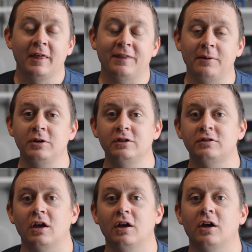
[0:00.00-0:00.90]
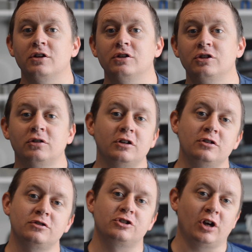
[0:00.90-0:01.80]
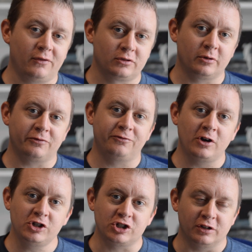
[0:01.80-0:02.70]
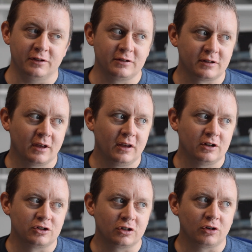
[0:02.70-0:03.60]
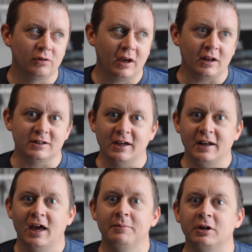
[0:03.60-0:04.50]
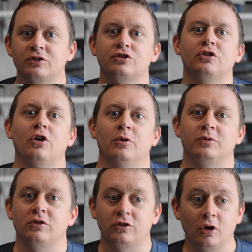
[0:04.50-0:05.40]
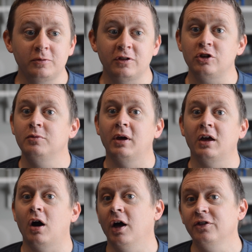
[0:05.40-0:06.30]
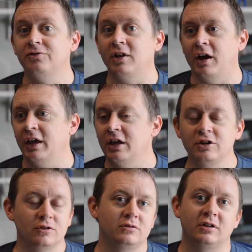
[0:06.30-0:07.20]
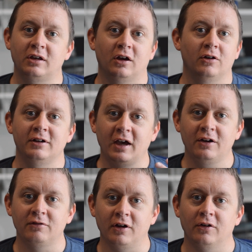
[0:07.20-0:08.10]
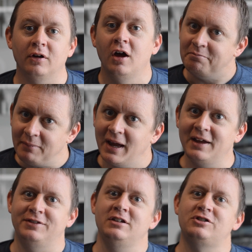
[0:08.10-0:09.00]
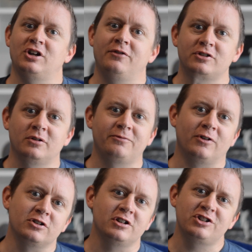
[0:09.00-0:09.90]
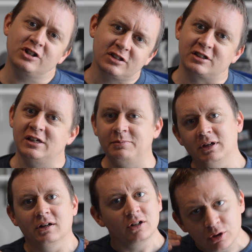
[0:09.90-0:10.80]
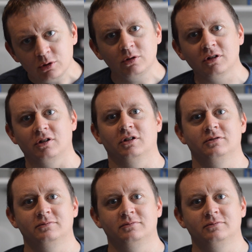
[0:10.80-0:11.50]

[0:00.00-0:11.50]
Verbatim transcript: That means you can use JavaScript functions to create dynamic scopes, scopes that you make on the fly and use to carry data around. Man, these JavaScript functions just keep getting cooler.